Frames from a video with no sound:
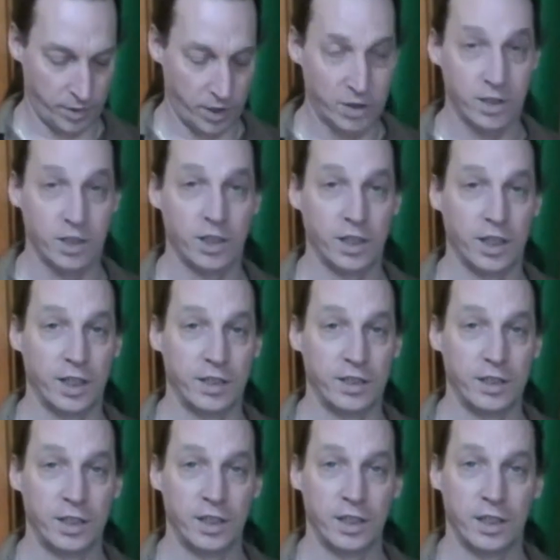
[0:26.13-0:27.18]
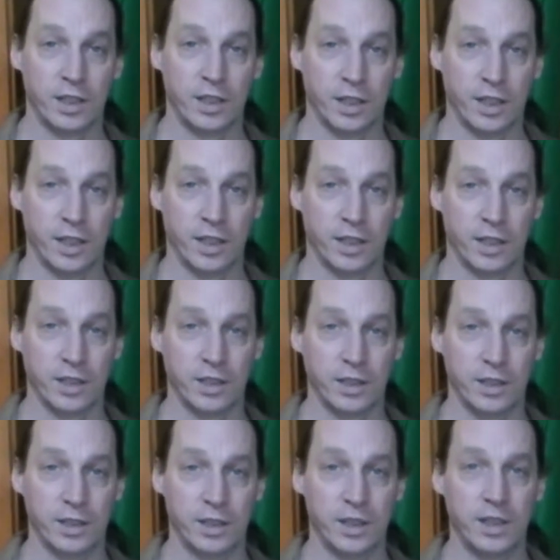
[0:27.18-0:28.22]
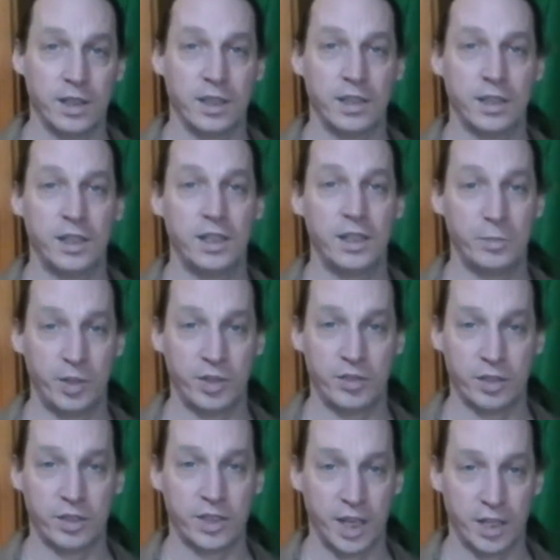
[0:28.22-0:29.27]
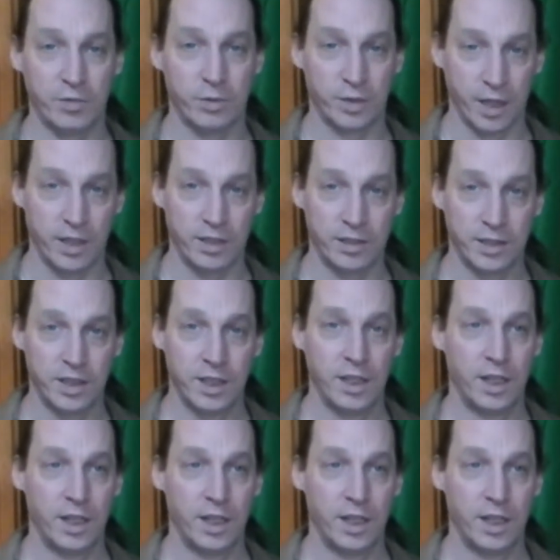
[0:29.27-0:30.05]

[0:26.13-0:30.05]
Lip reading: circuit. I had a little bit of success with that.